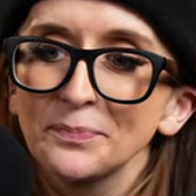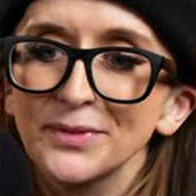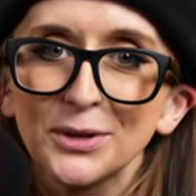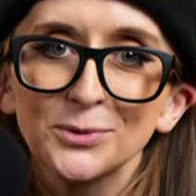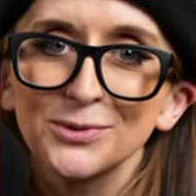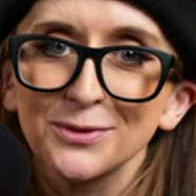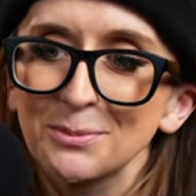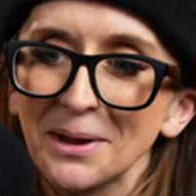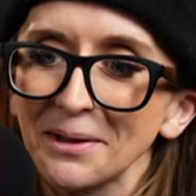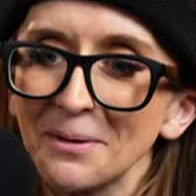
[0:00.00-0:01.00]
used for
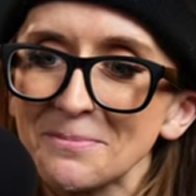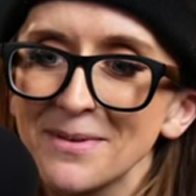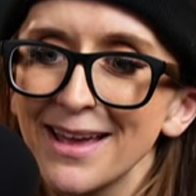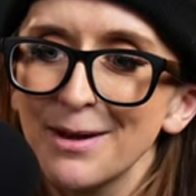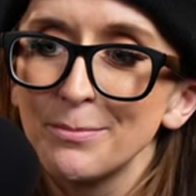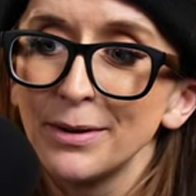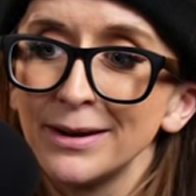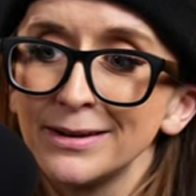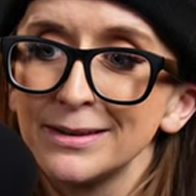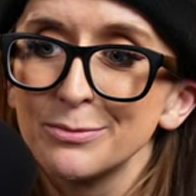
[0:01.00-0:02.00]
makeup,
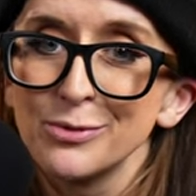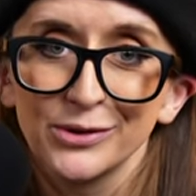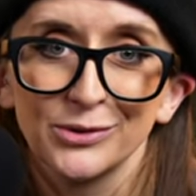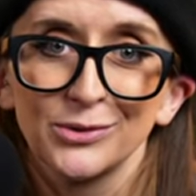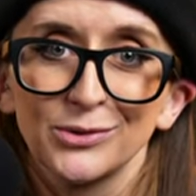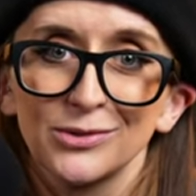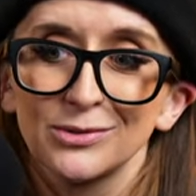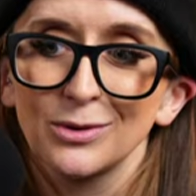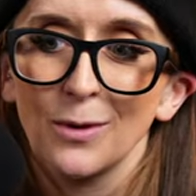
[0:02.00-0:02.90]
but the bristles